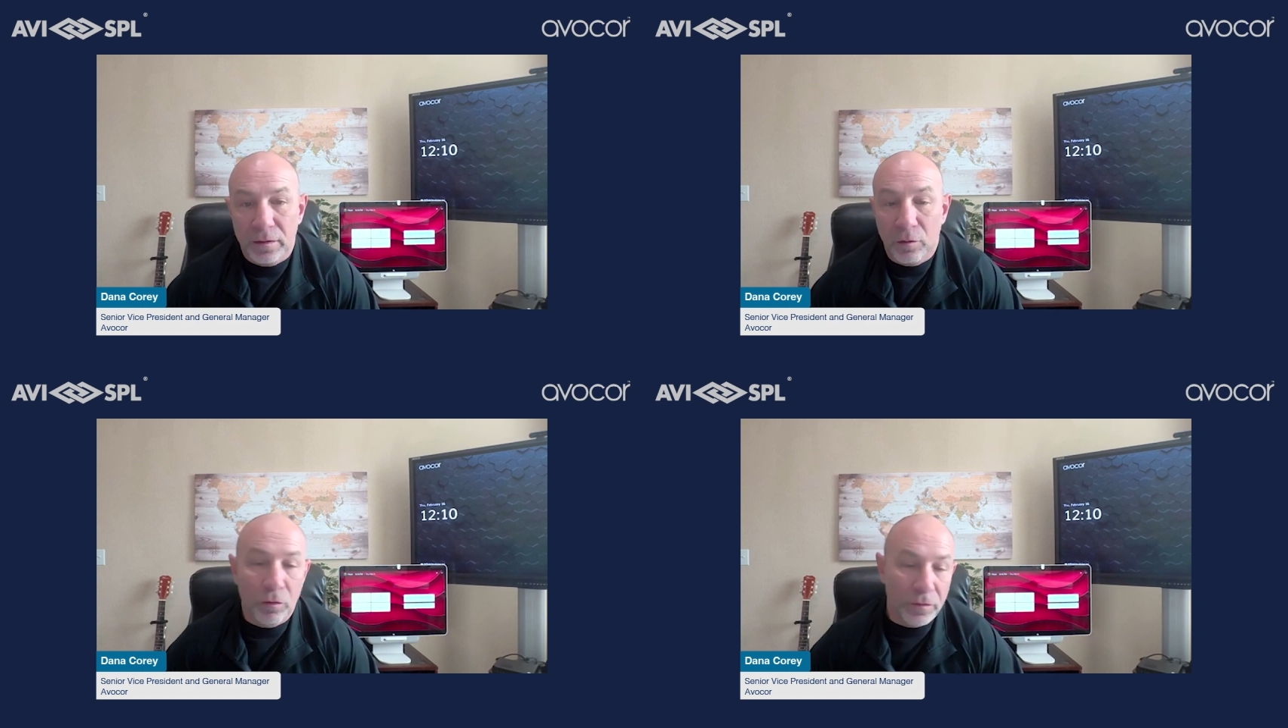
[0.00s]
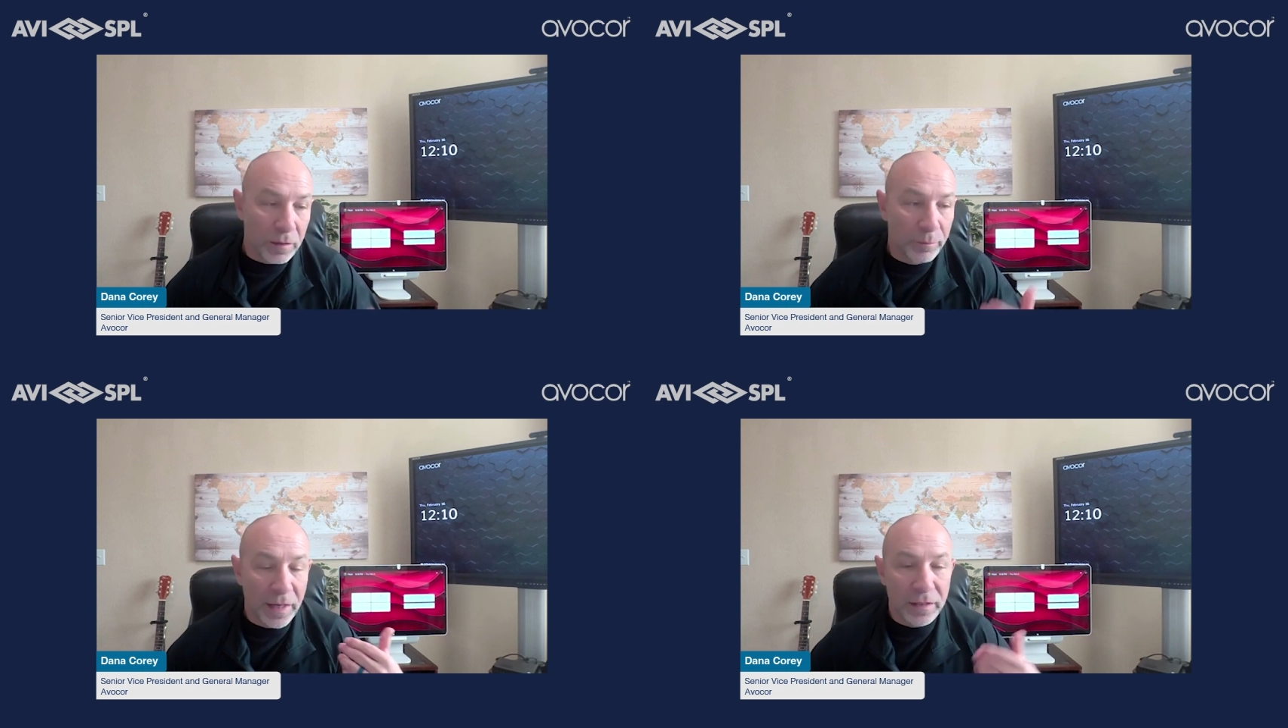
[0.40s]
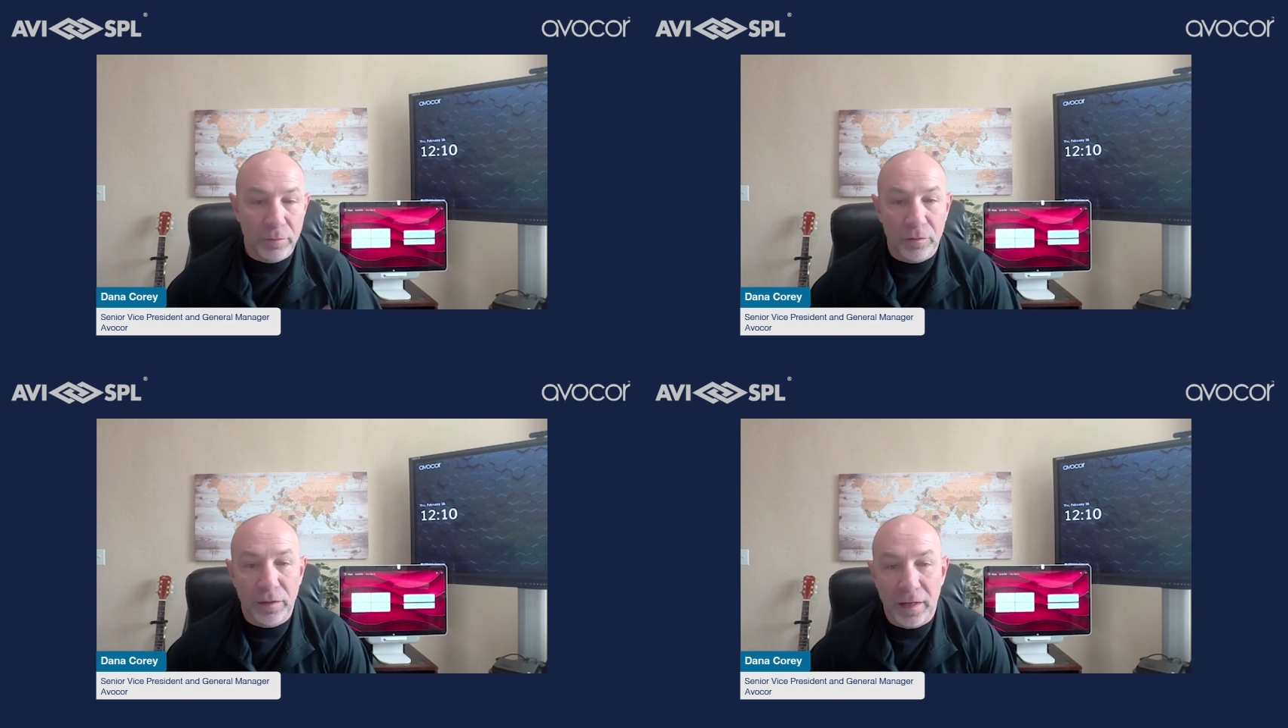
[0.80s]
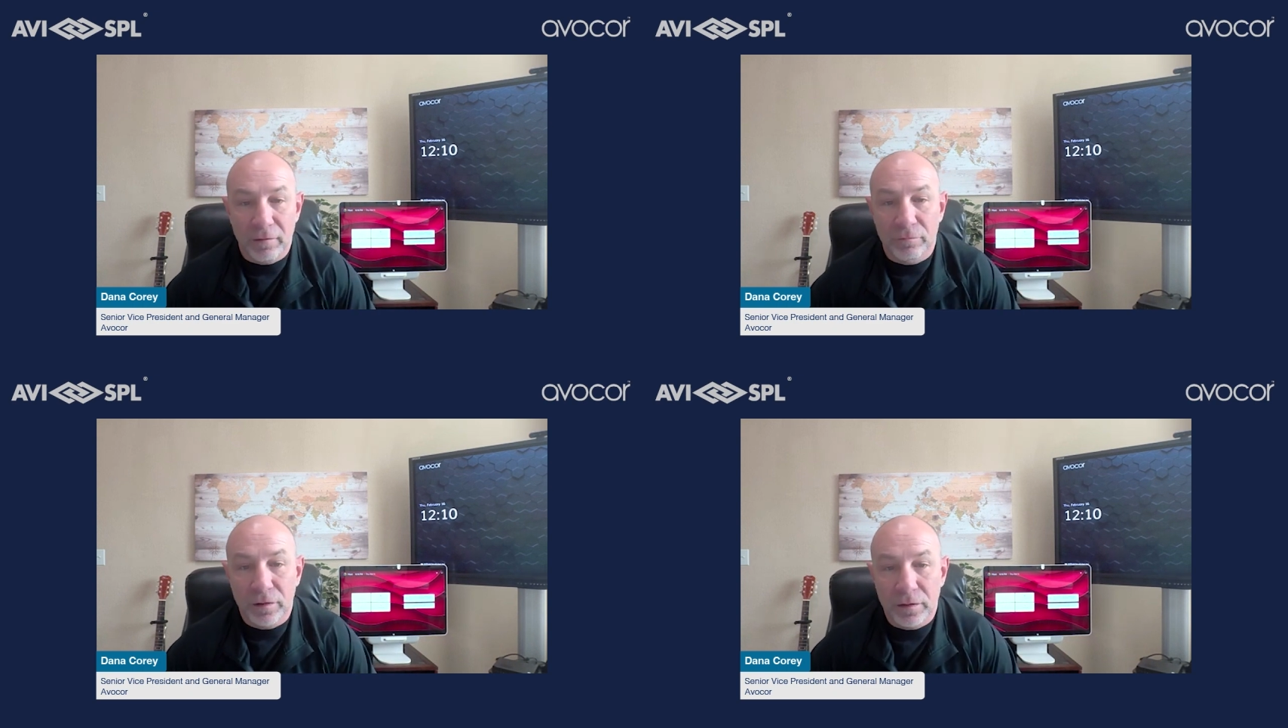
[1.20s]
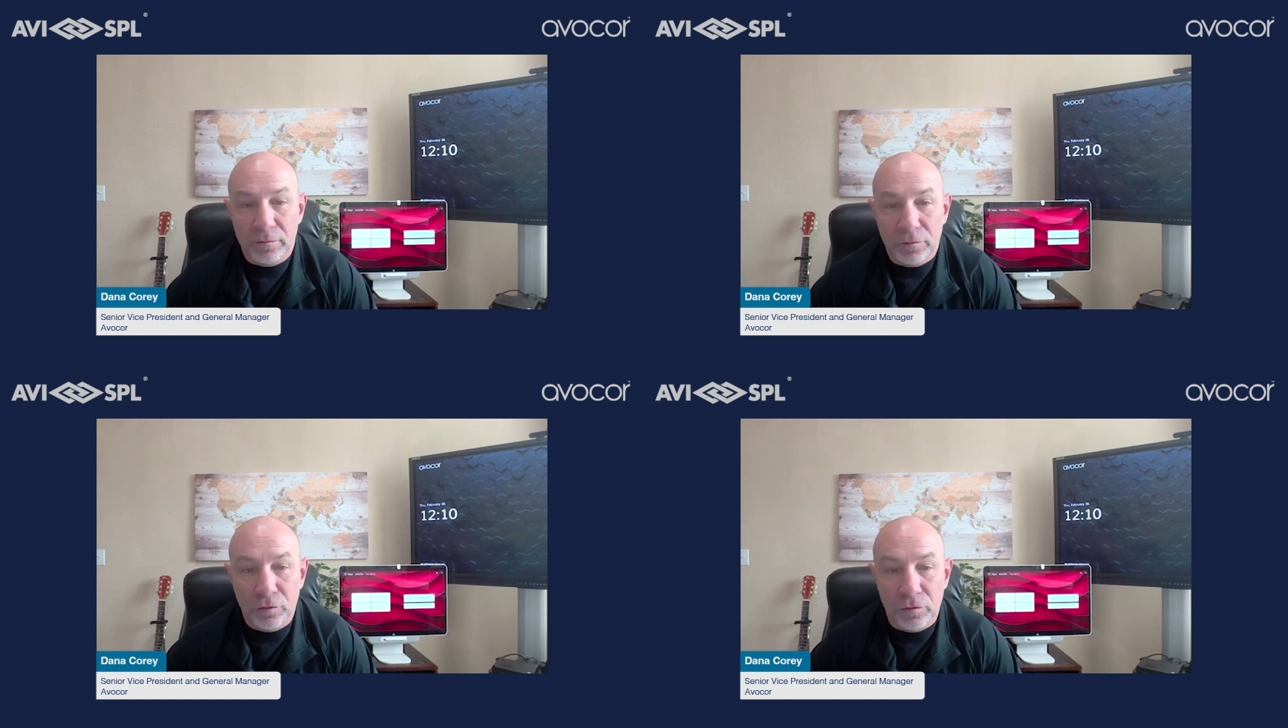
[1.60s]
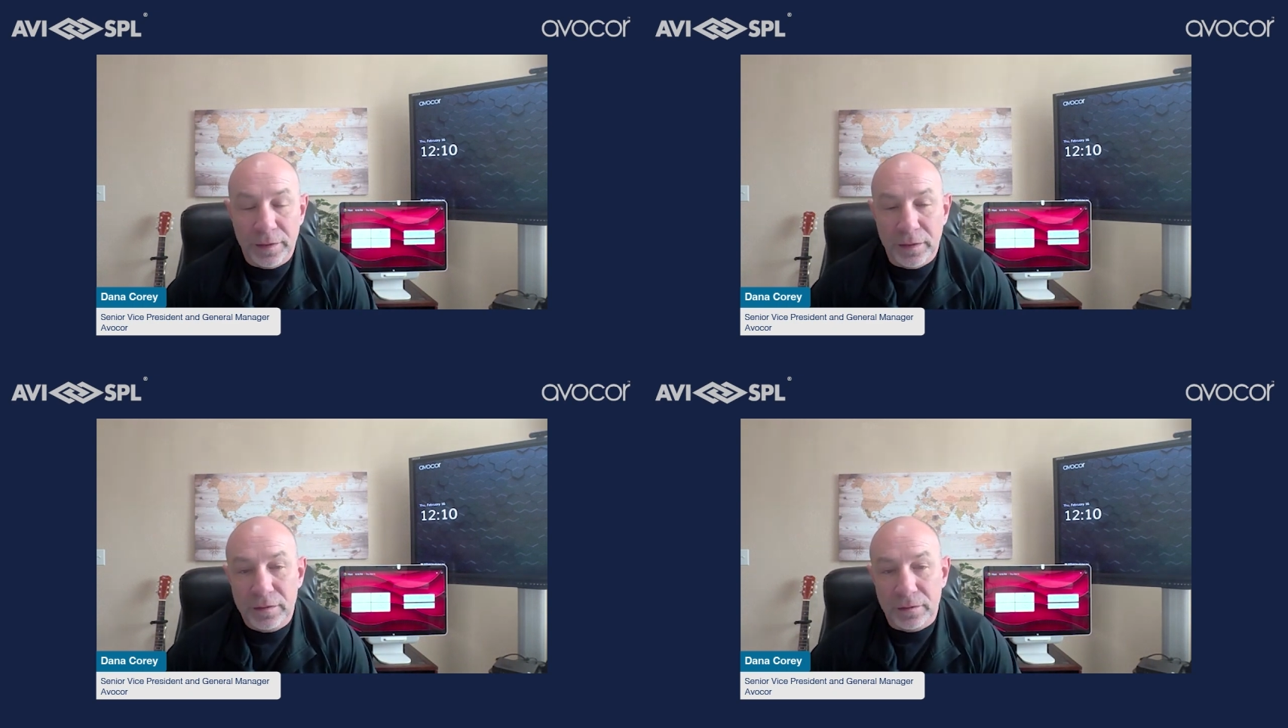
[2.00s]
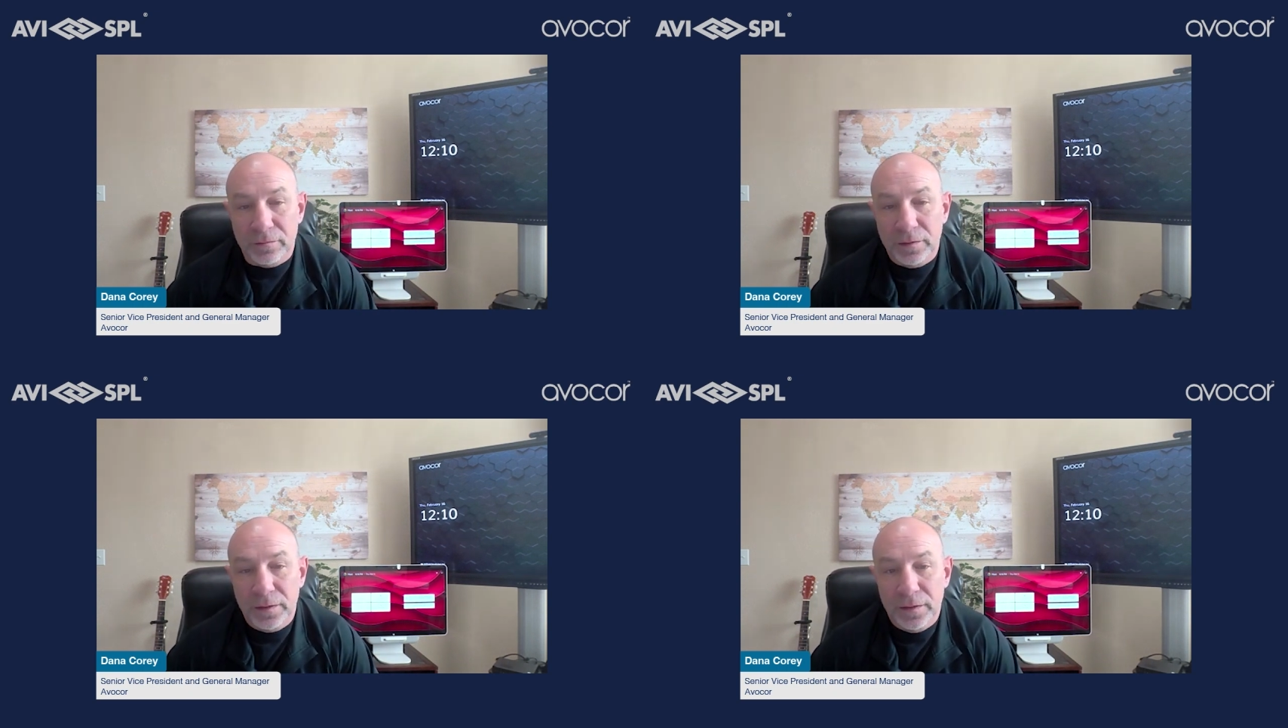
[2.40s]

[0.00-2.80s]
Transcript: or the companion mode they have in Google Meet. So